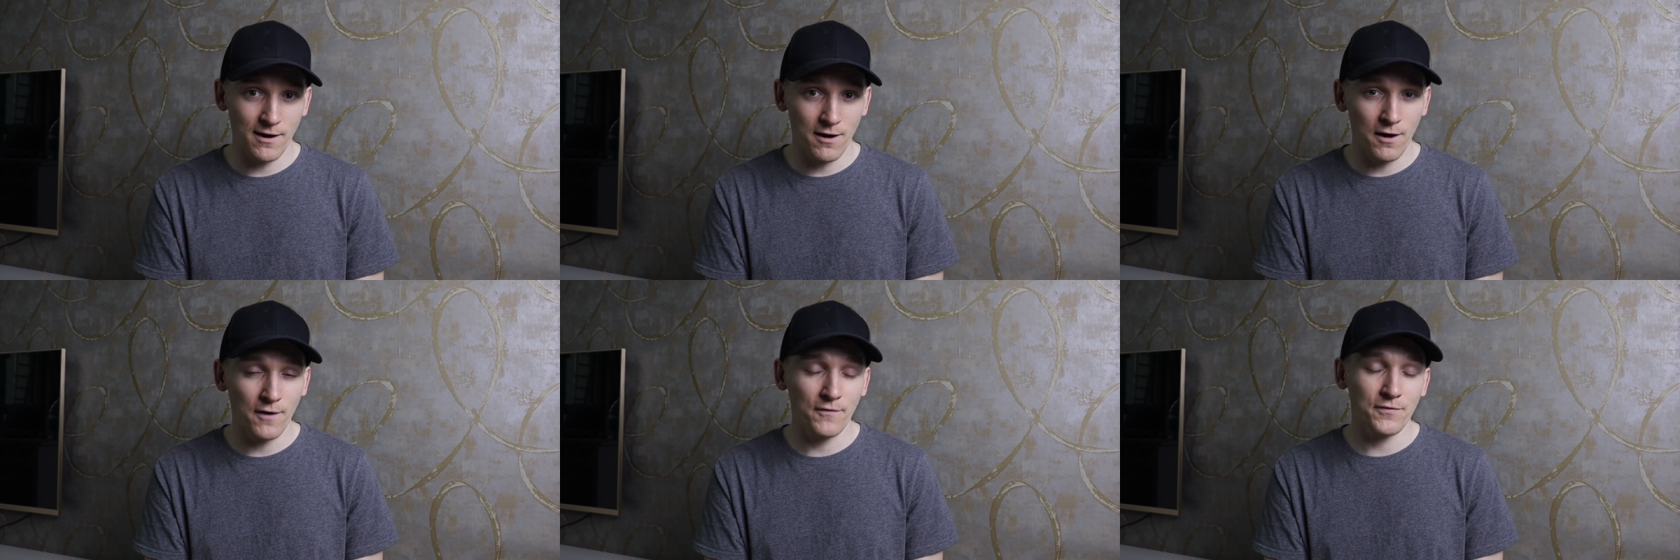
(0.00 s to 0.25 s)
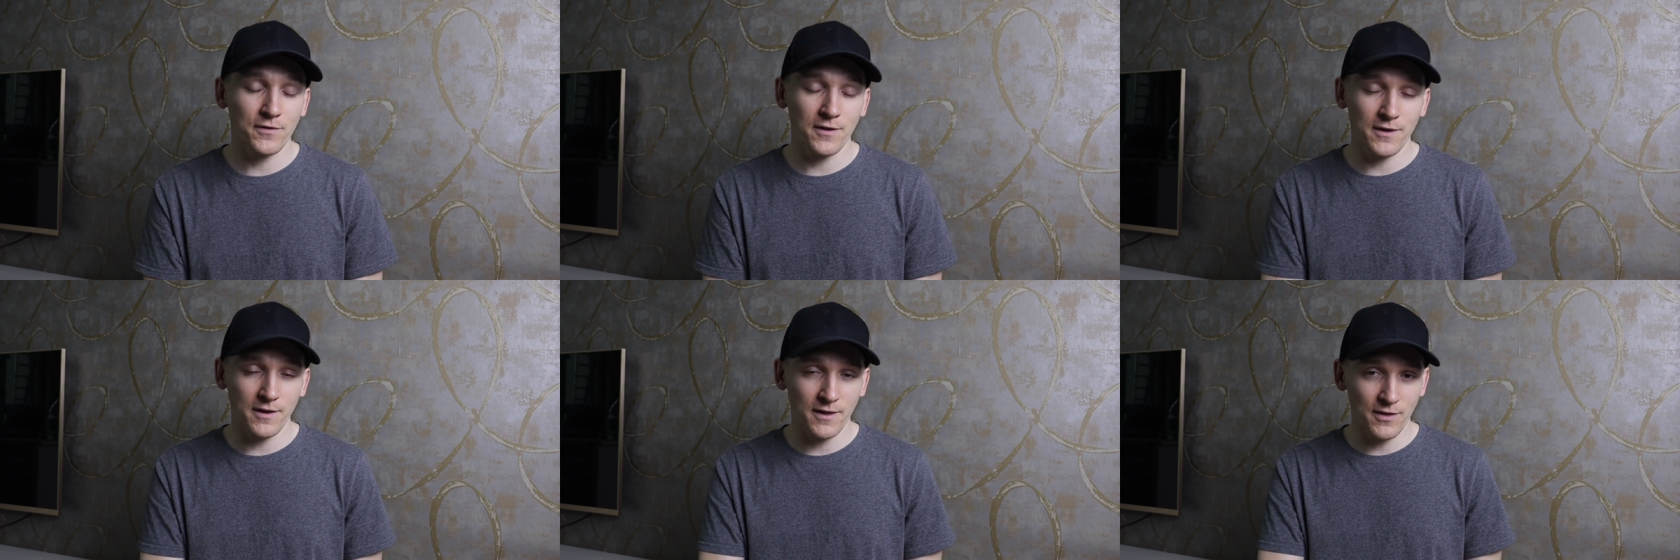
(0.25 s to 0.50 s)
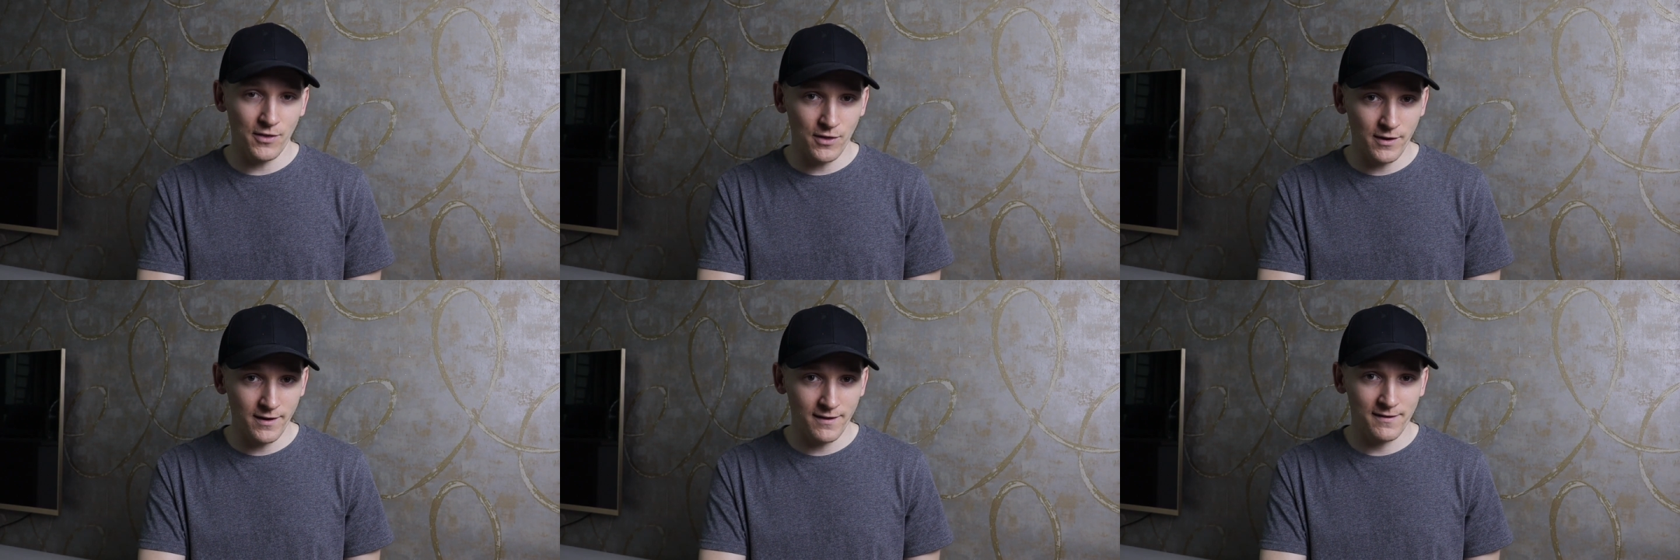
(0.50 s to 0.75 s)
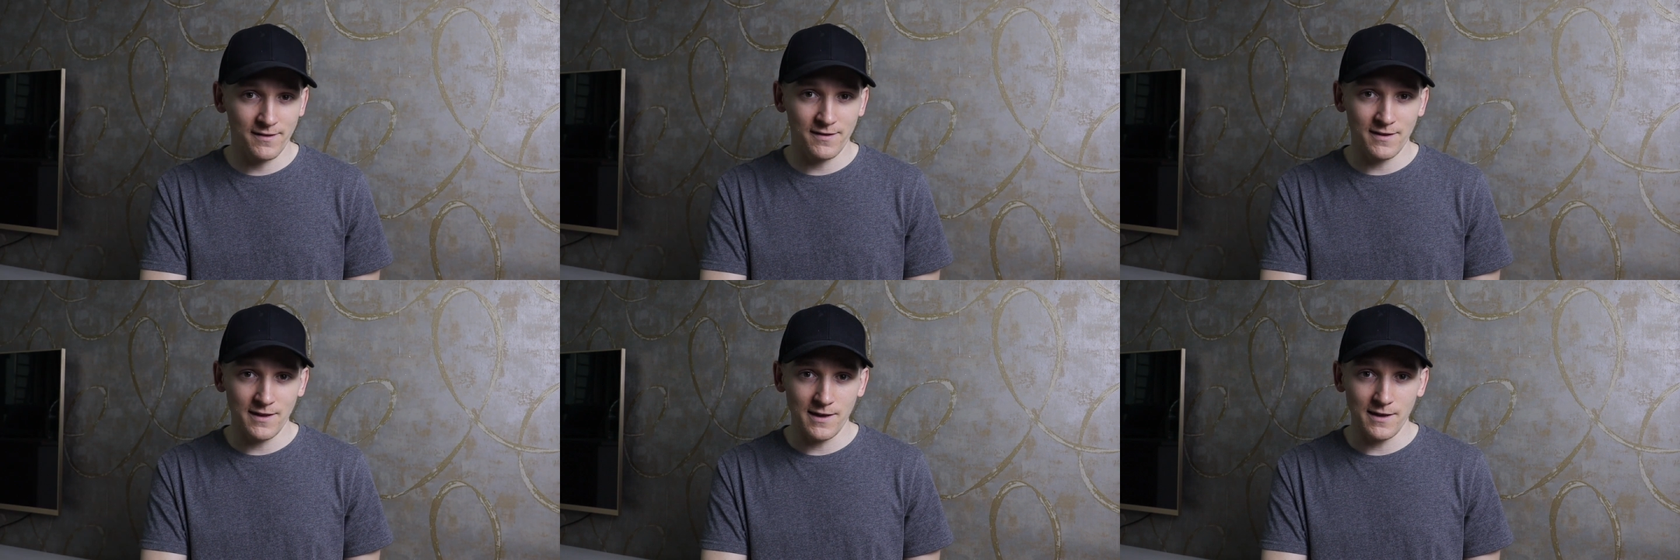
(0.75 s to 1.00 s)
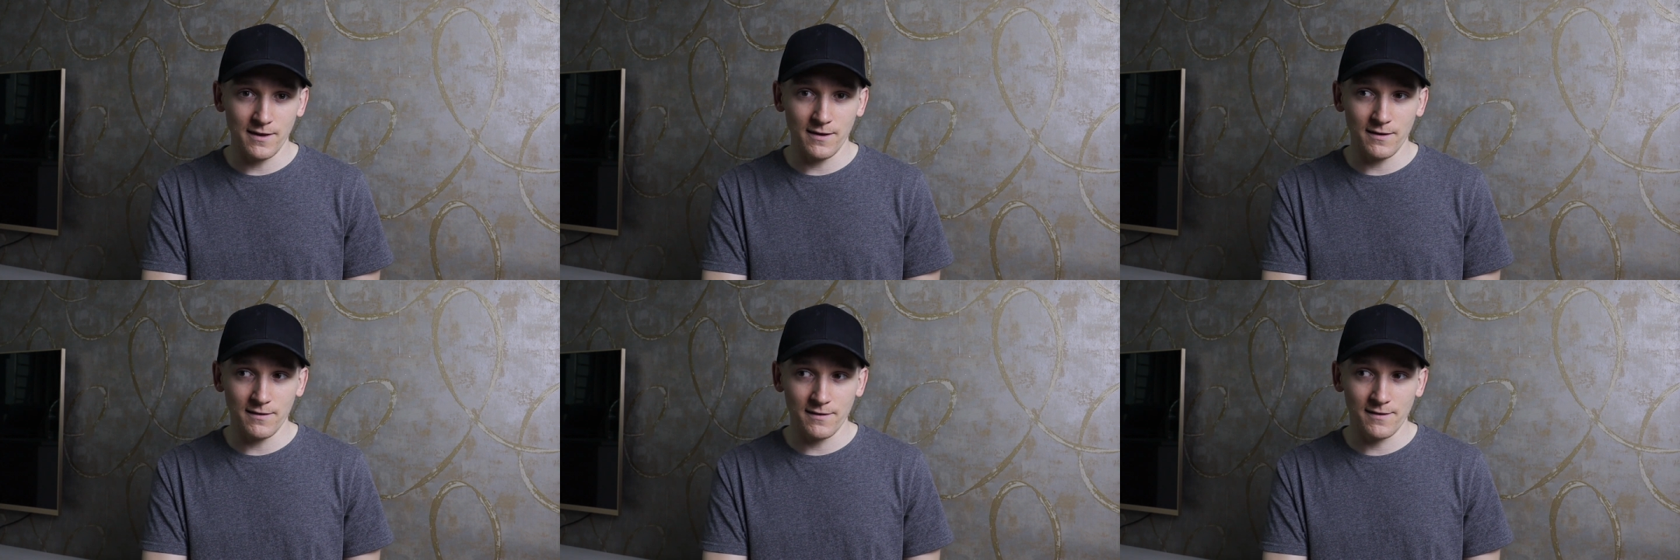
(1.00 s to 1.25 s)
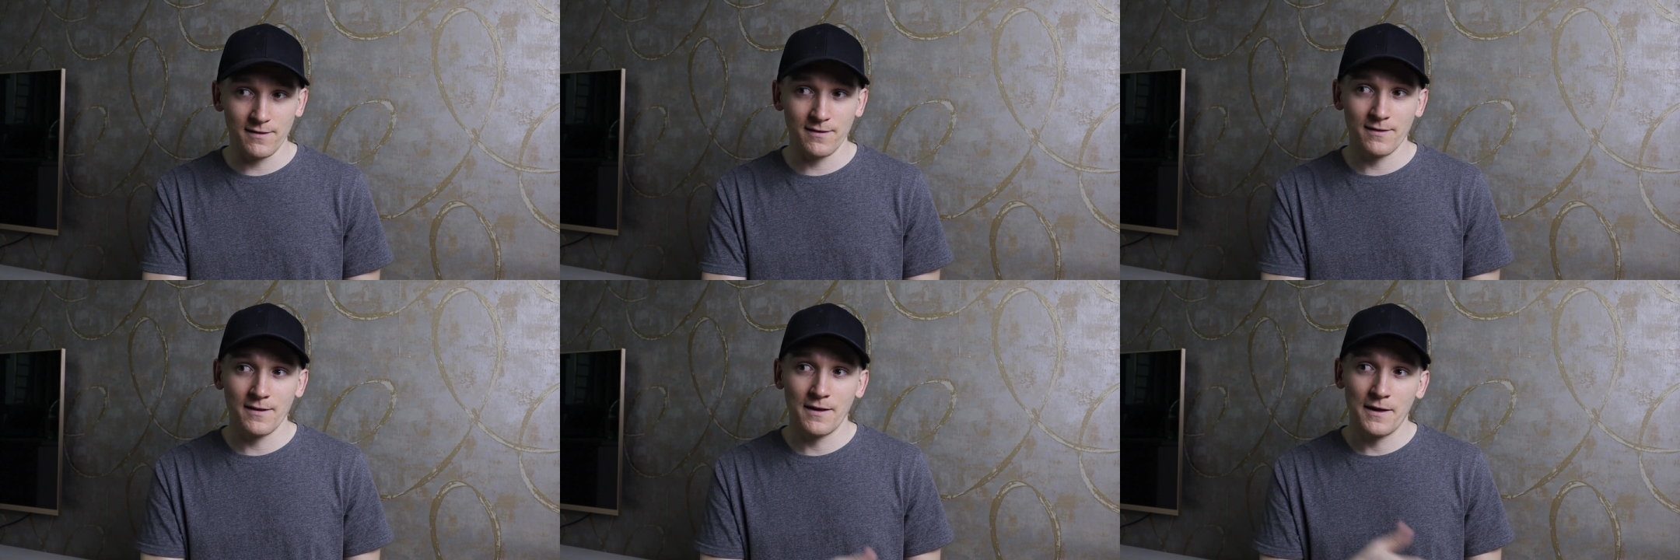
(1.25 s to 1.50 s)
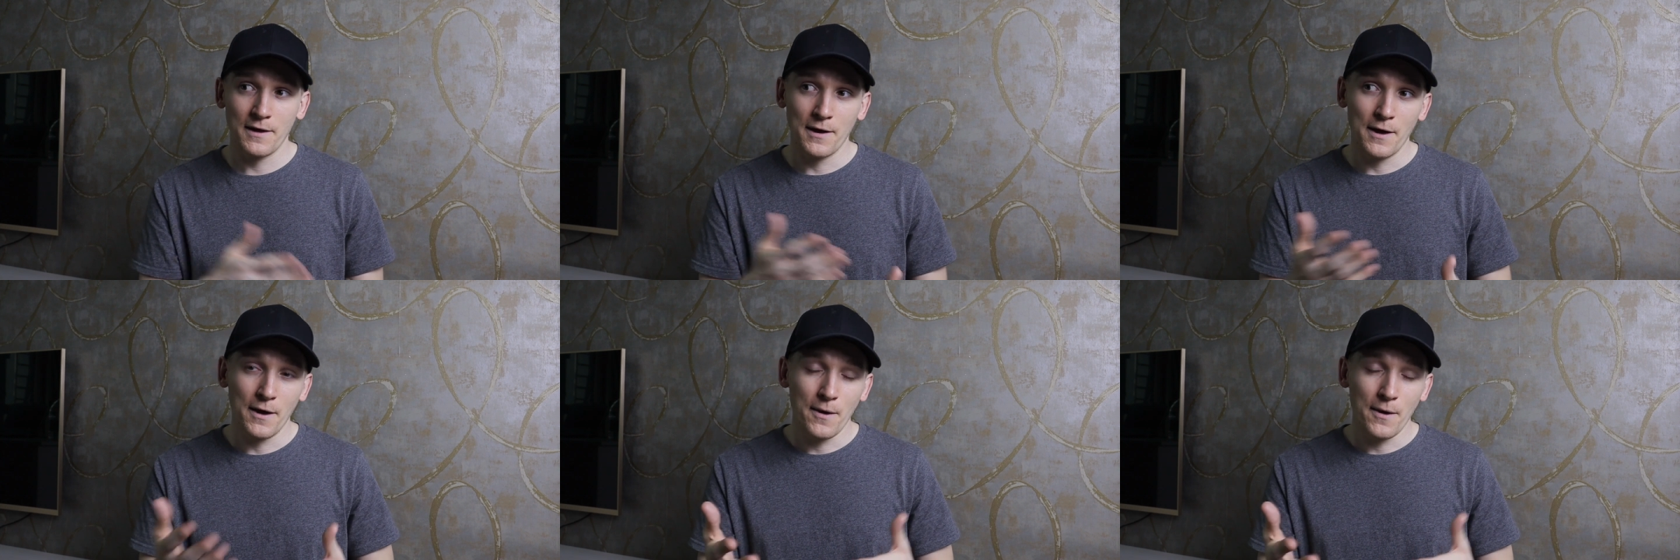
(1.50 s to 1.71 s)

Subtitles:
after this year's